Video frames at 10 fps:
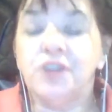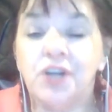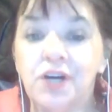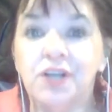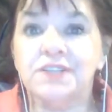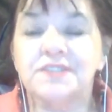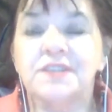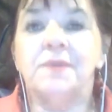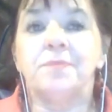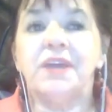course,
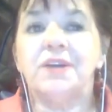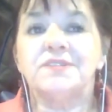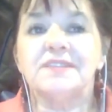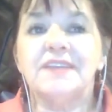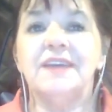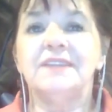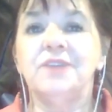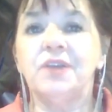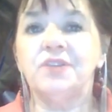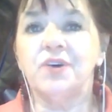because they
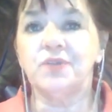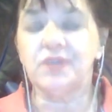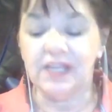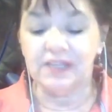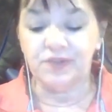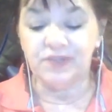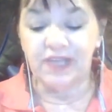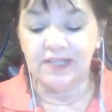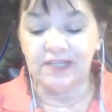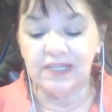not only do they
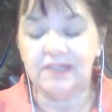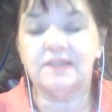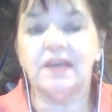need